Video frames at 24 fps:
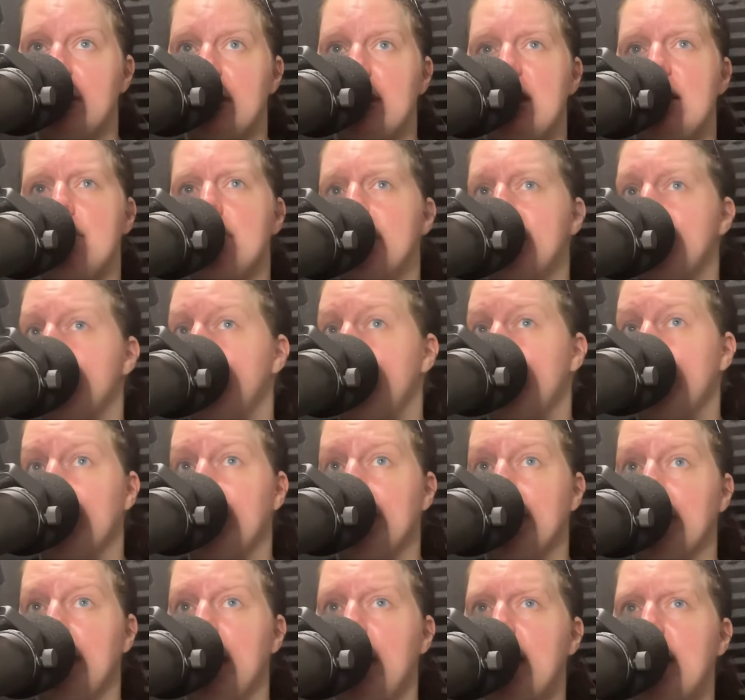It was
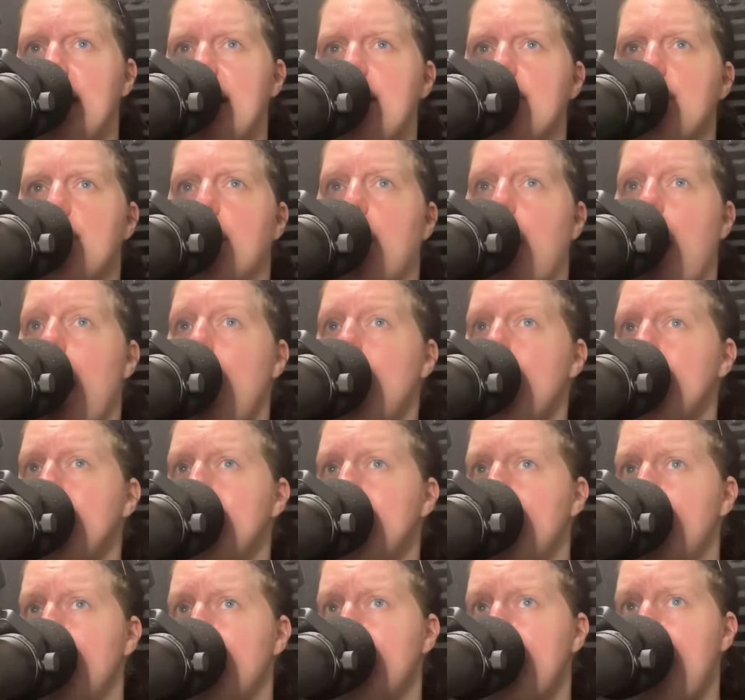very lucky, for I would
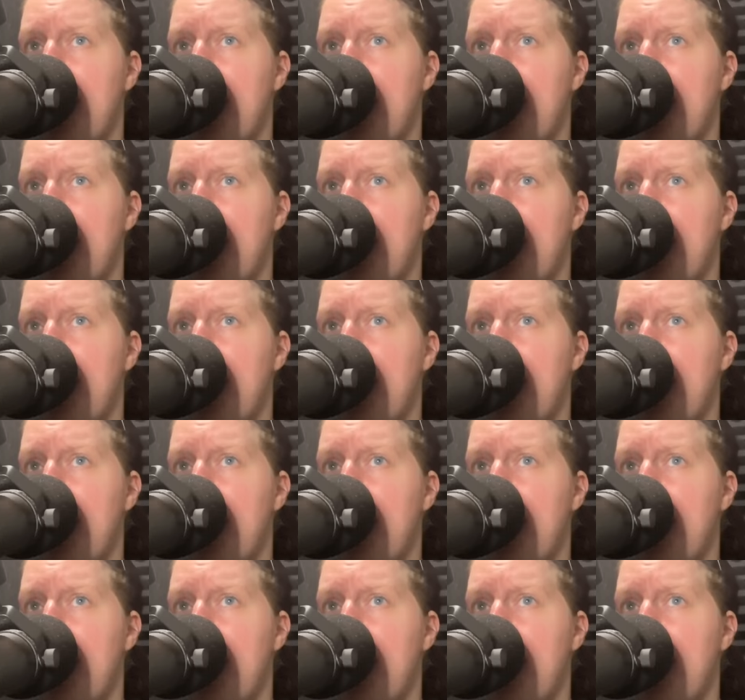not have